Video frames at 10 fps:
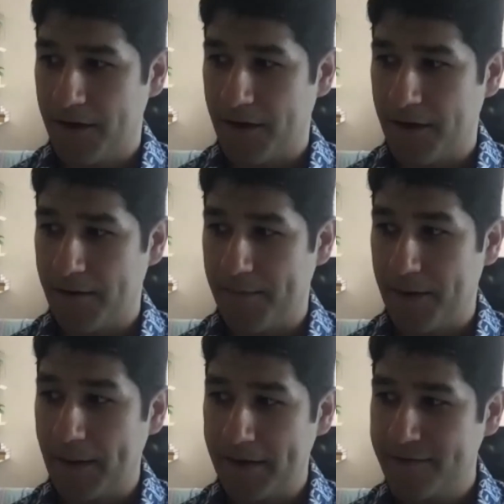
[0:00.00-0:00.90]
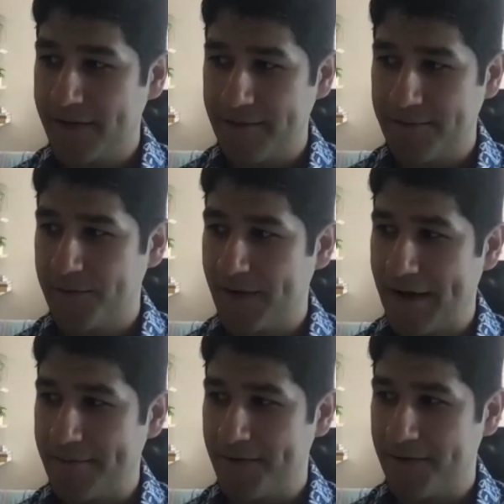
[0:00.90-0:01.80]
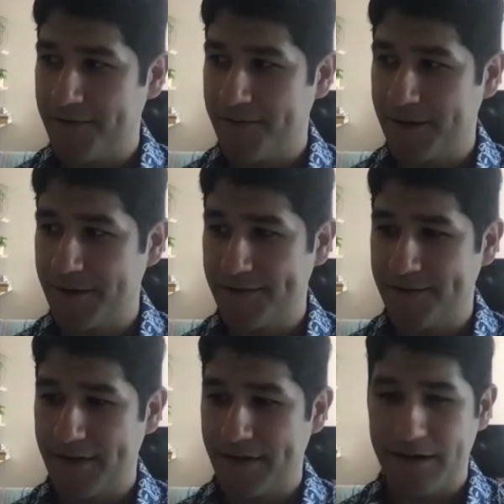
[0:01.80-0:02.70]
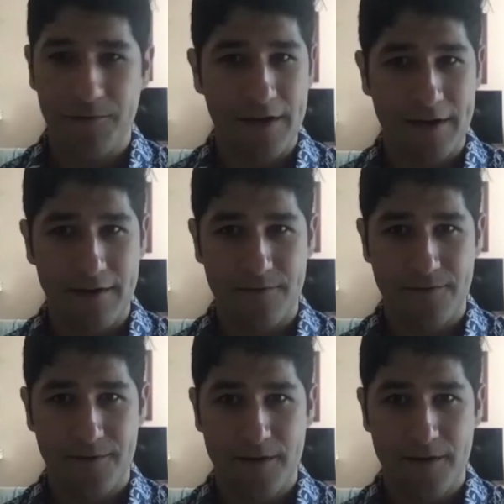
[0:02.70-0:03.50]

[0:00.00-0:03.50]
Um, a lot of times what happens for me is that I will have